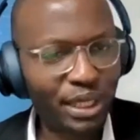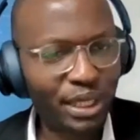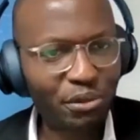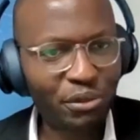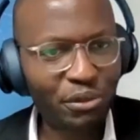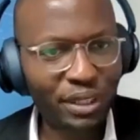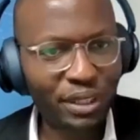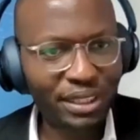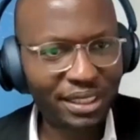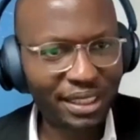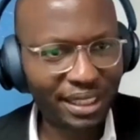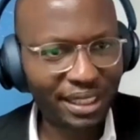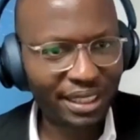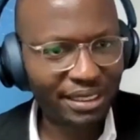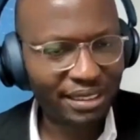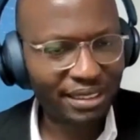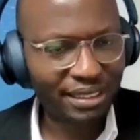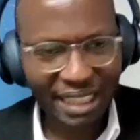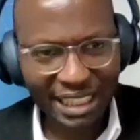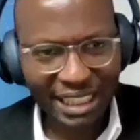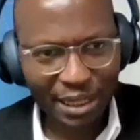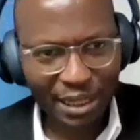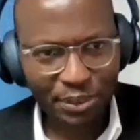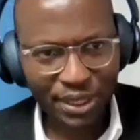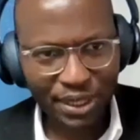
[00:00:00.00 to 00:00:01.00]
with different uh,
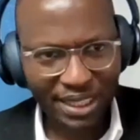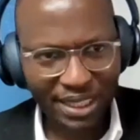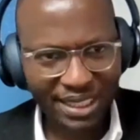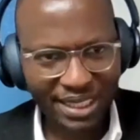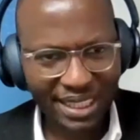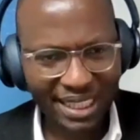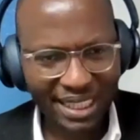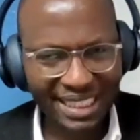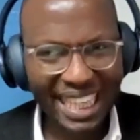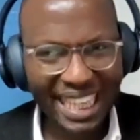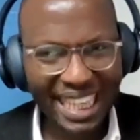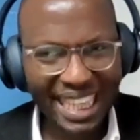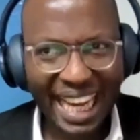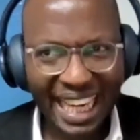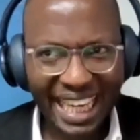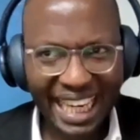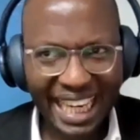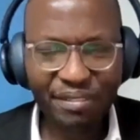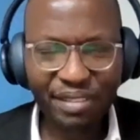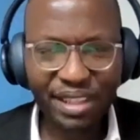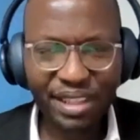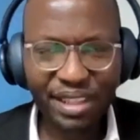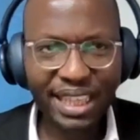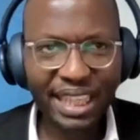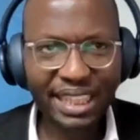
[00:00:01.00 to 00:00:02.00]
startups in this case?
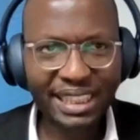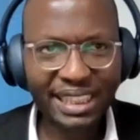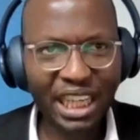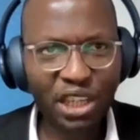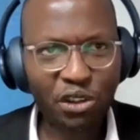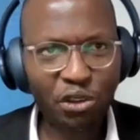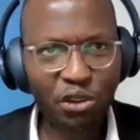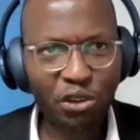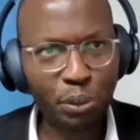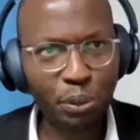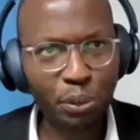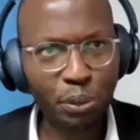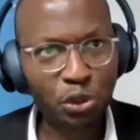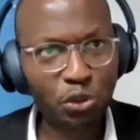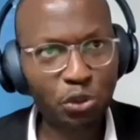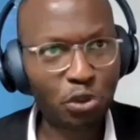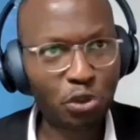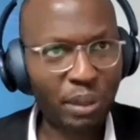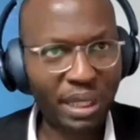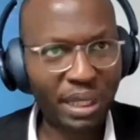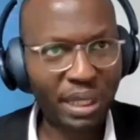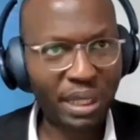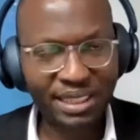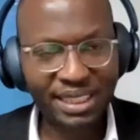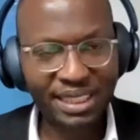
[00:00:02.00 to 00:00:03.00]
And having that kind of information
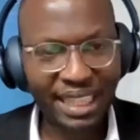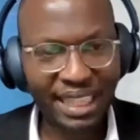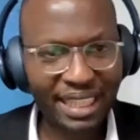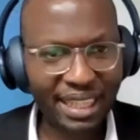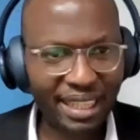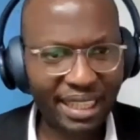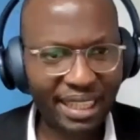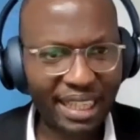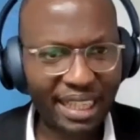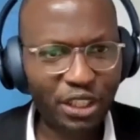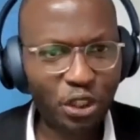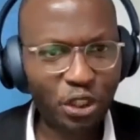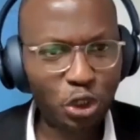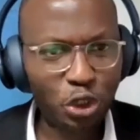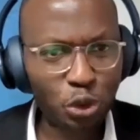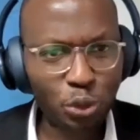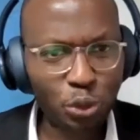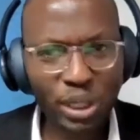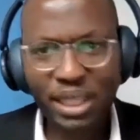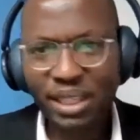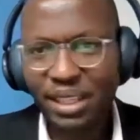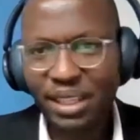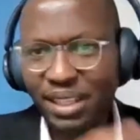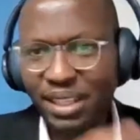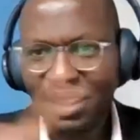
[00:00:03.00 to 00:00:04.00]
from an insider, and
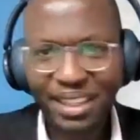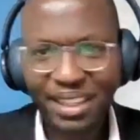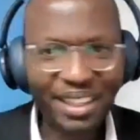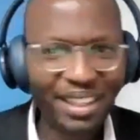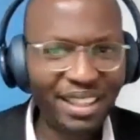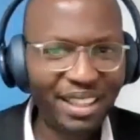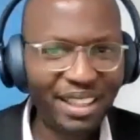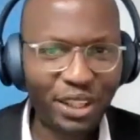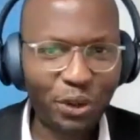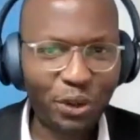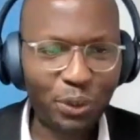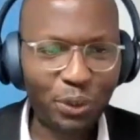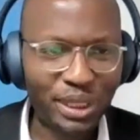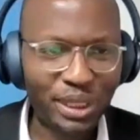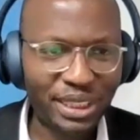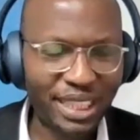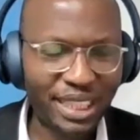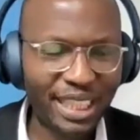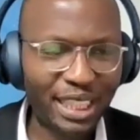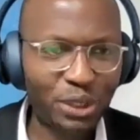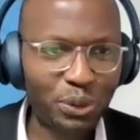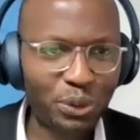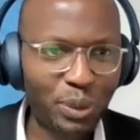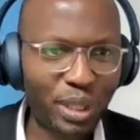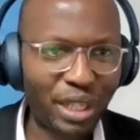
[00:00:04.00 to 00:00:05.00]
usually, you know, we
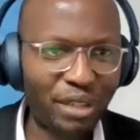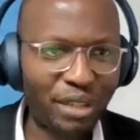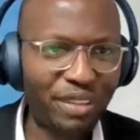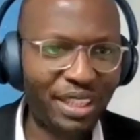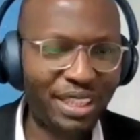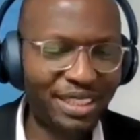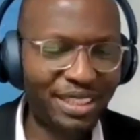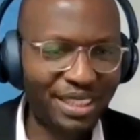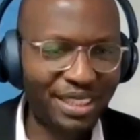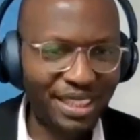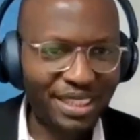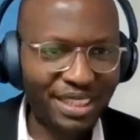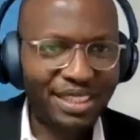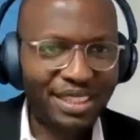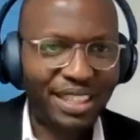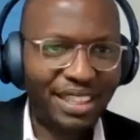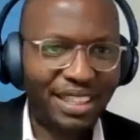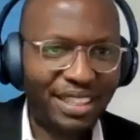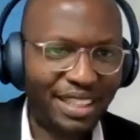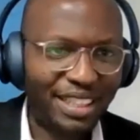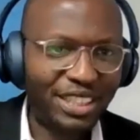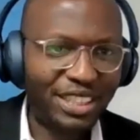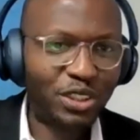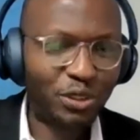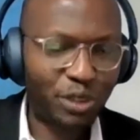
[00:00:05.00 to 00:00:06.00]
say that we have the six
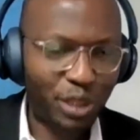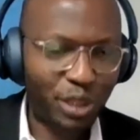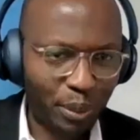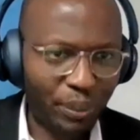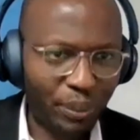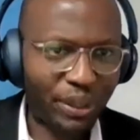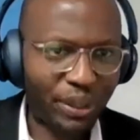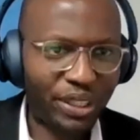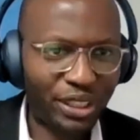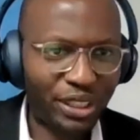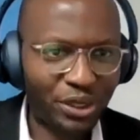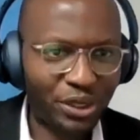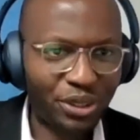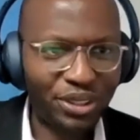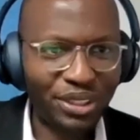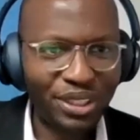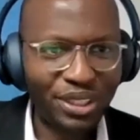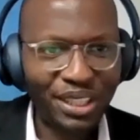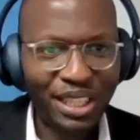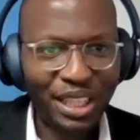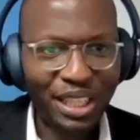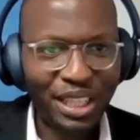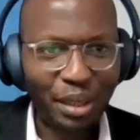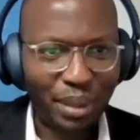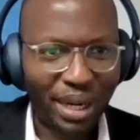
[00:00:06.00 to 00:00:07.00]
degrees of separation,
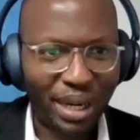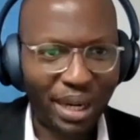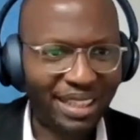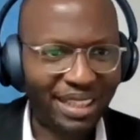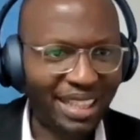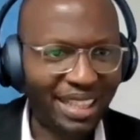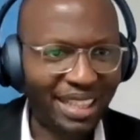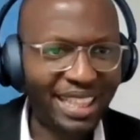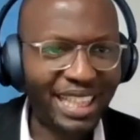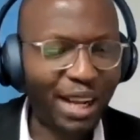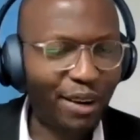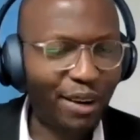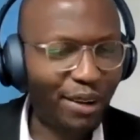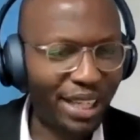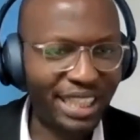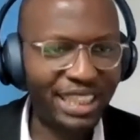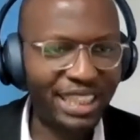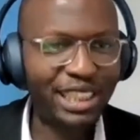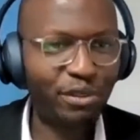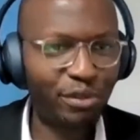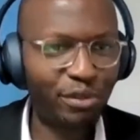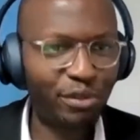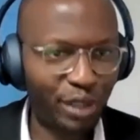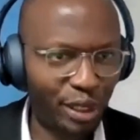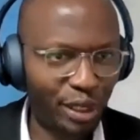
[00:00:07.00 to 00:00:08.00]
but I think
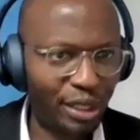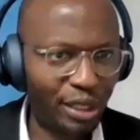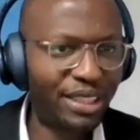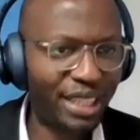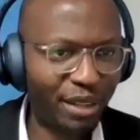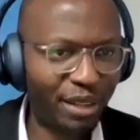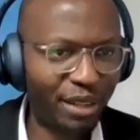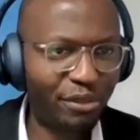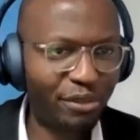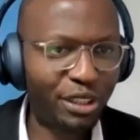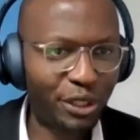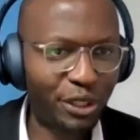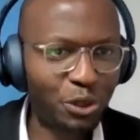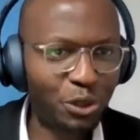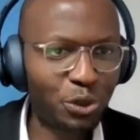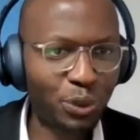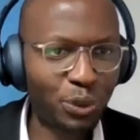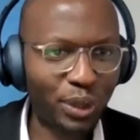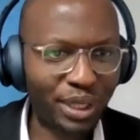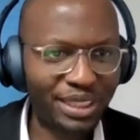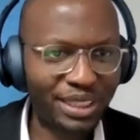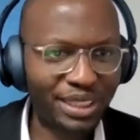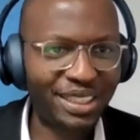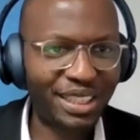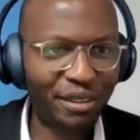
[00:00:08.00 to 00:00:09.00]
nowadays they've, re- they've
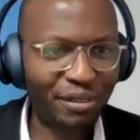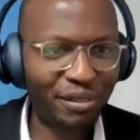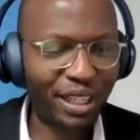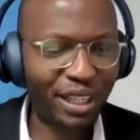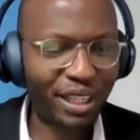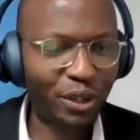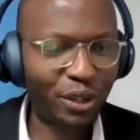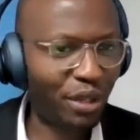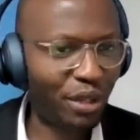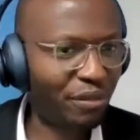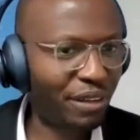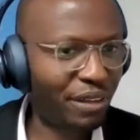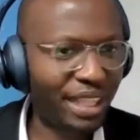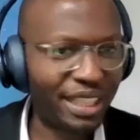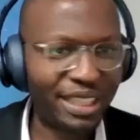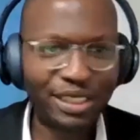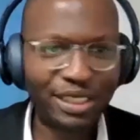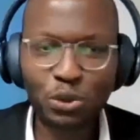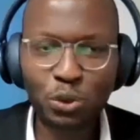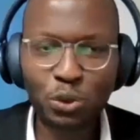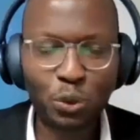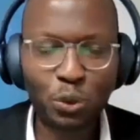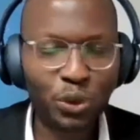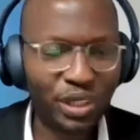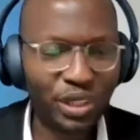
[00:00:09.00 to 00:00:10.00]
reduced quite significantly. You can find
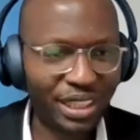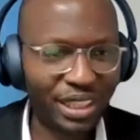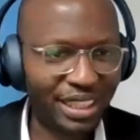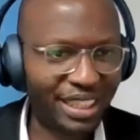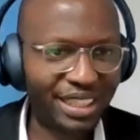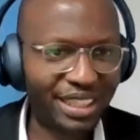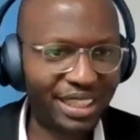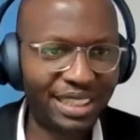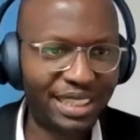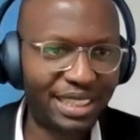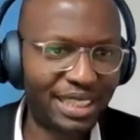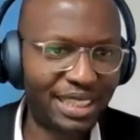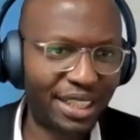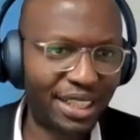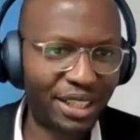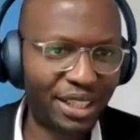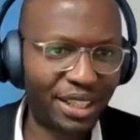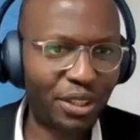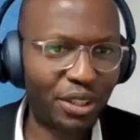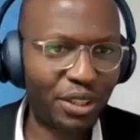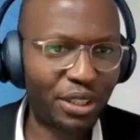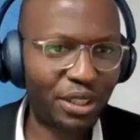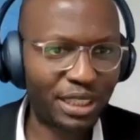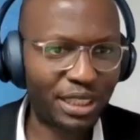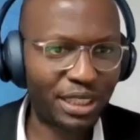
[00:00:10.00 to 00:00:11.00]
this two, three degrees
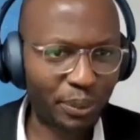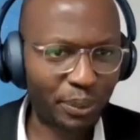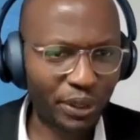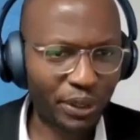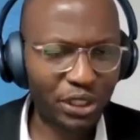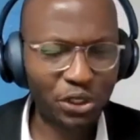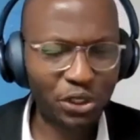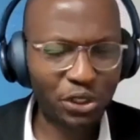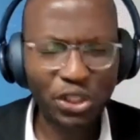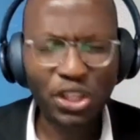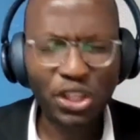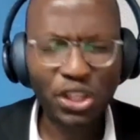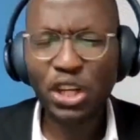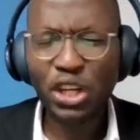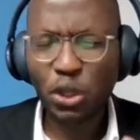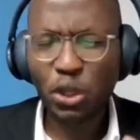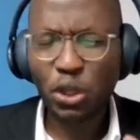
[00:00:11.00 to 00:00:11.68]
uh, separation.